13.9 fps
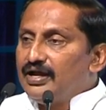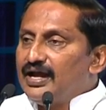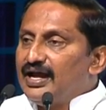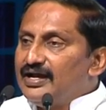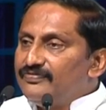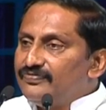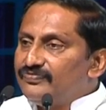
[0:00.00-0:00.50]

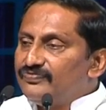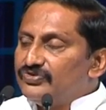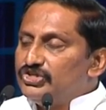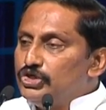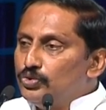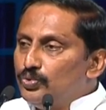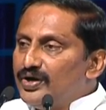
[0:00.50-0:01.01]
have
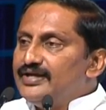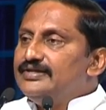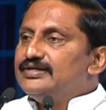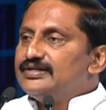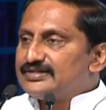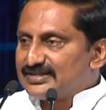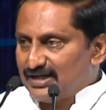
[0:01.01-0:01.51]
new
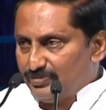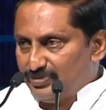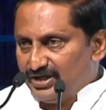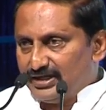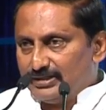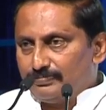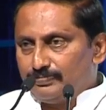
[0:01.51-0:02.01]
ideas
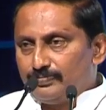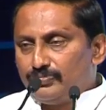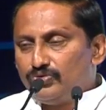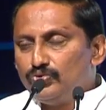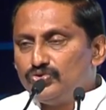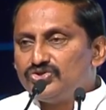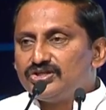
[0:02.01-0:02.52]
coming up,
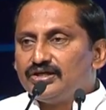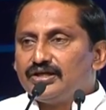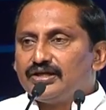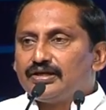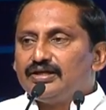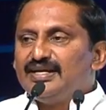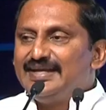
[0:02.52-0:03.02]
which
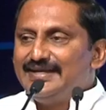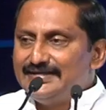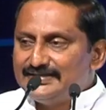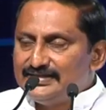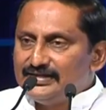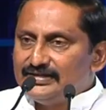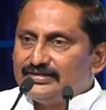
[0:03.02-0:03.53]
are
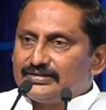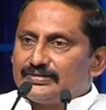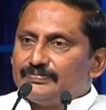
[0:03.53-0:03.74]
easier,